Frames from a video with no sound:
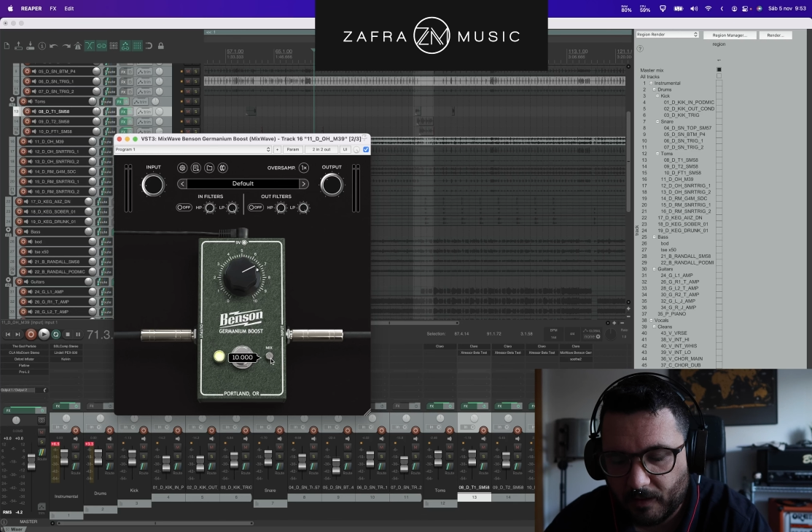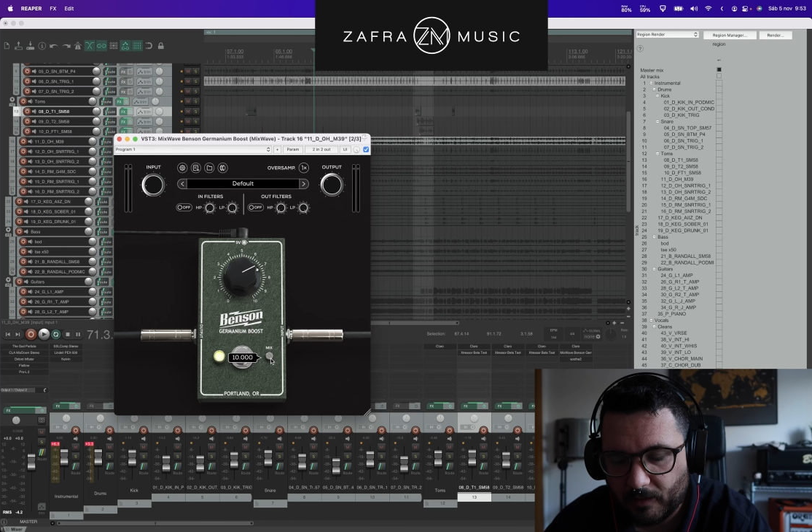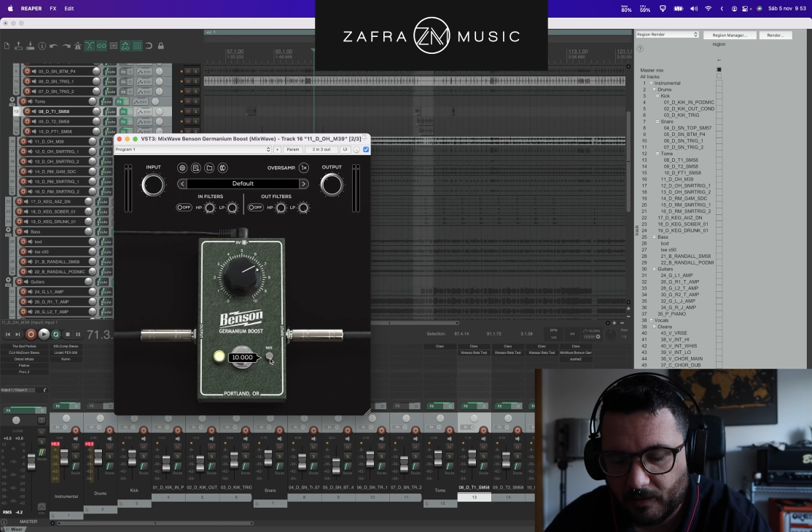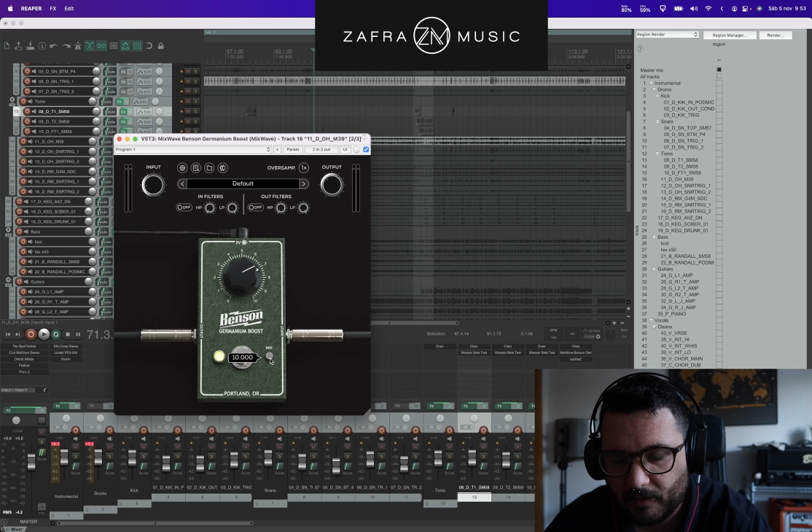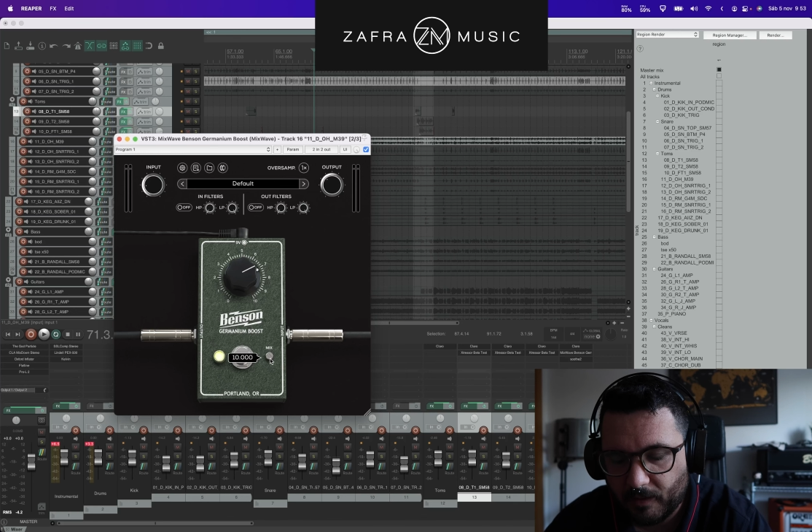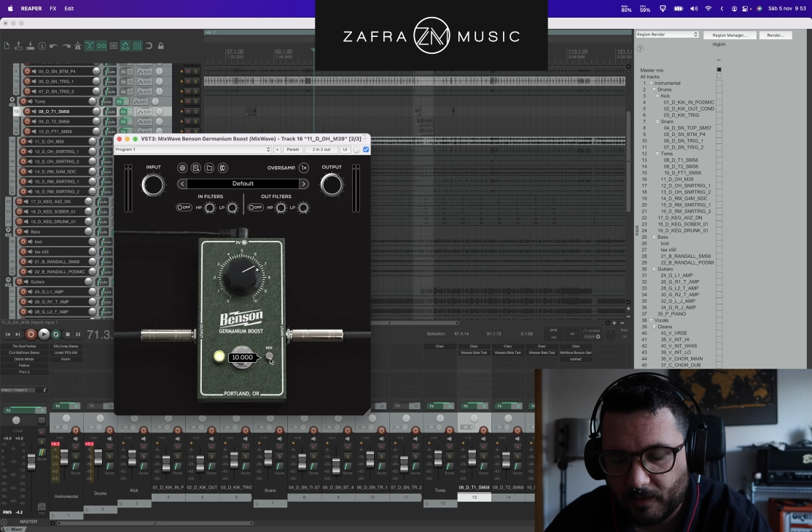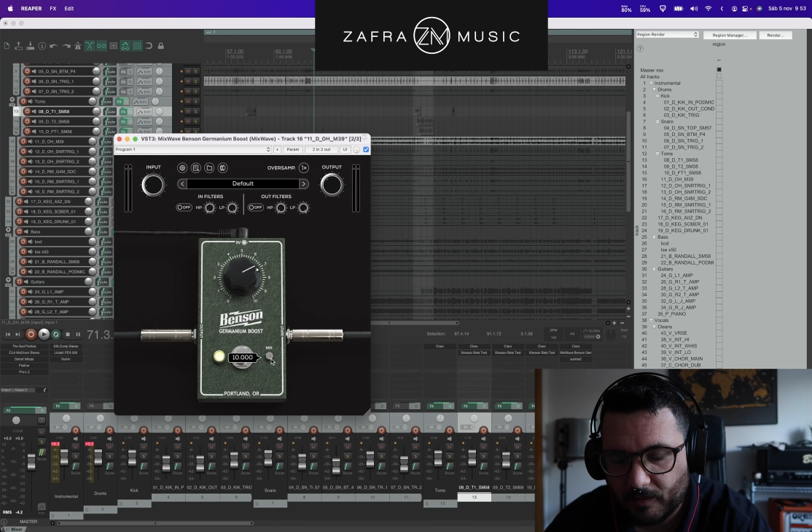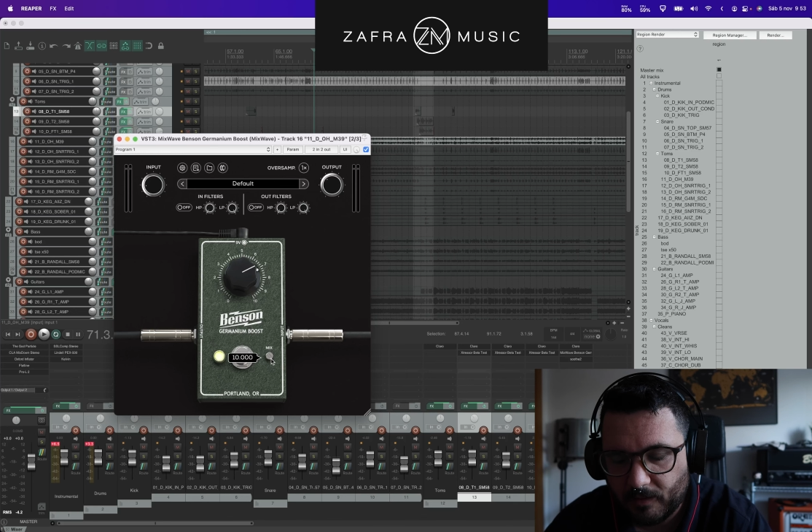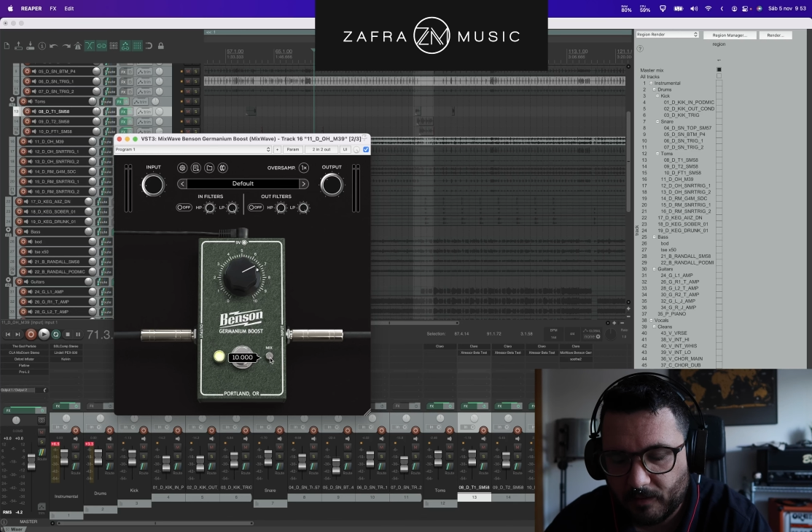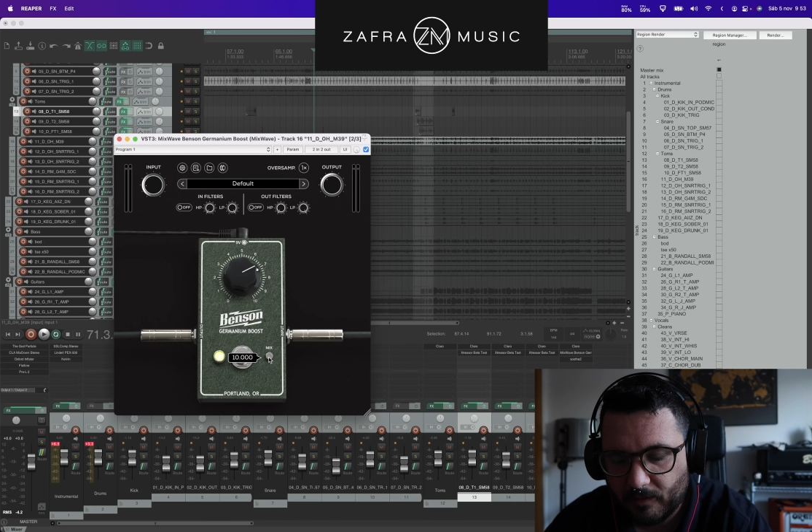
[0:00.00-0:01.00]
it
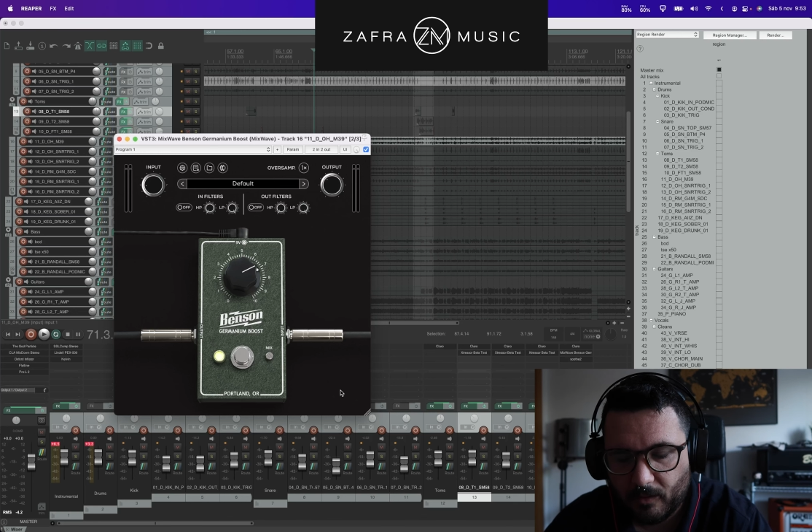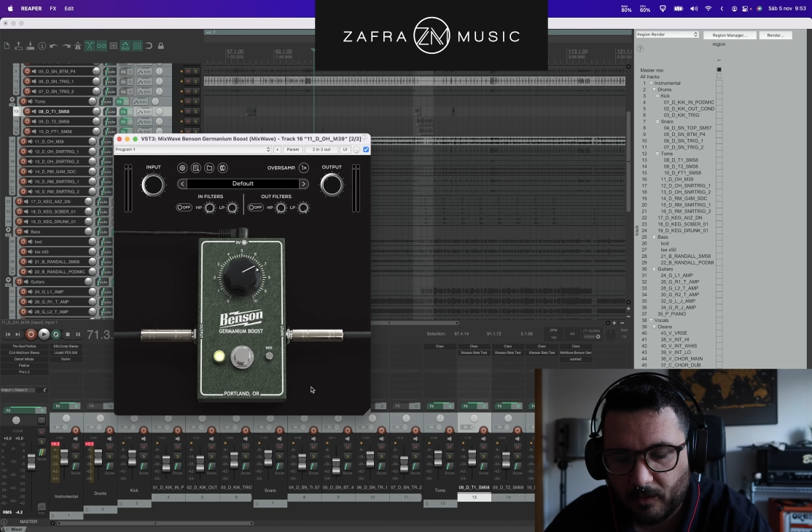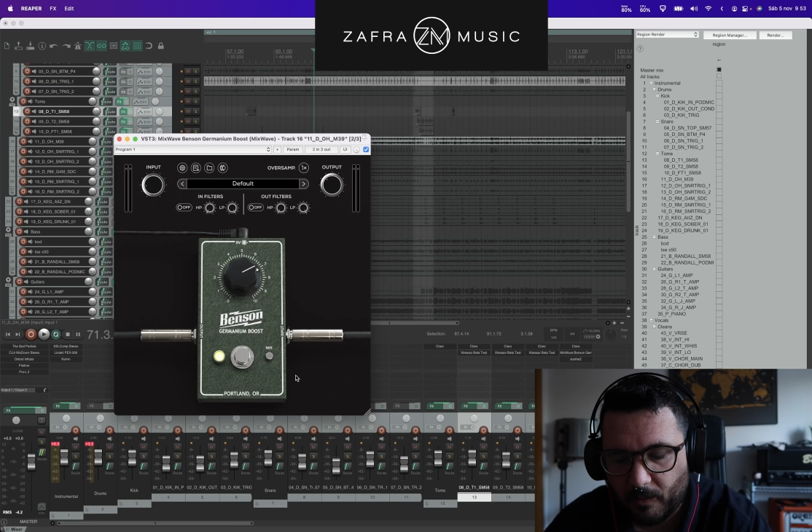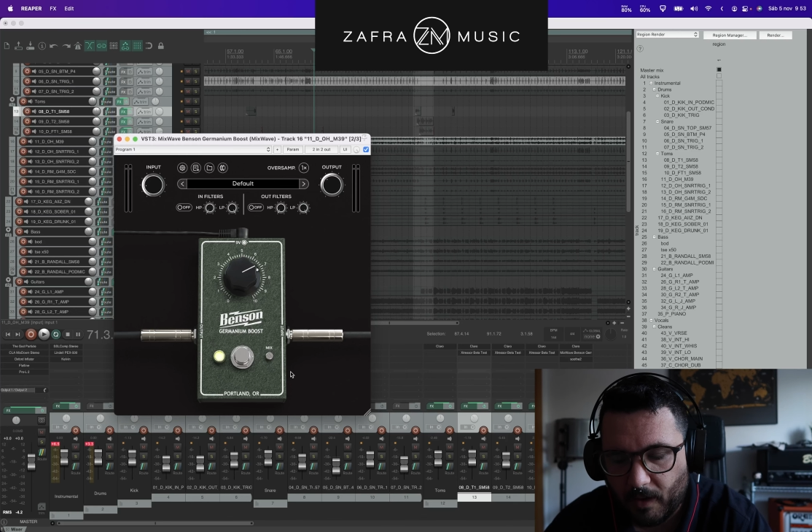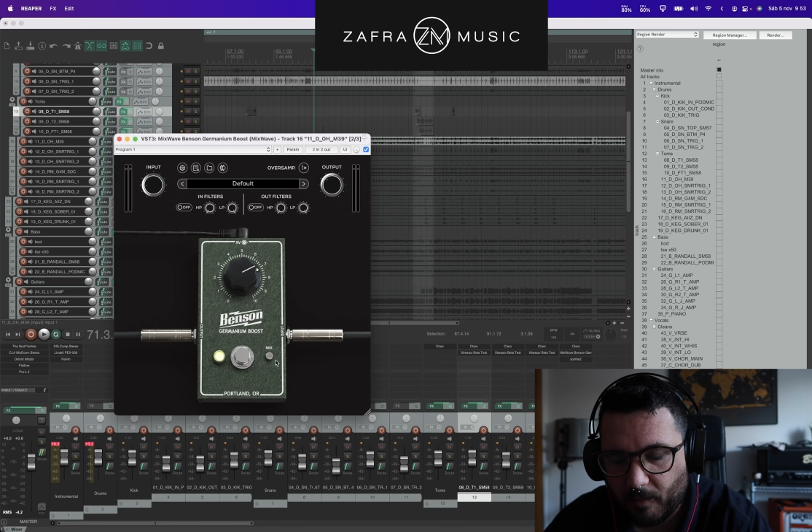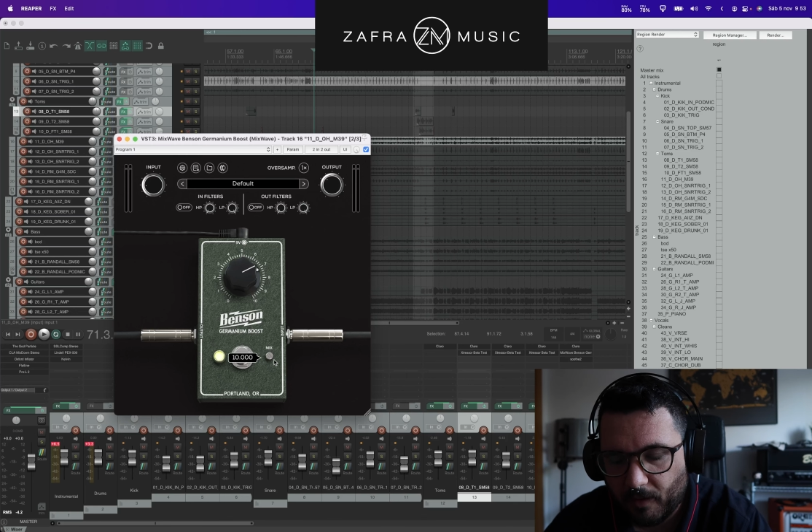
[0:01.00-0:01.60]
is all the way up.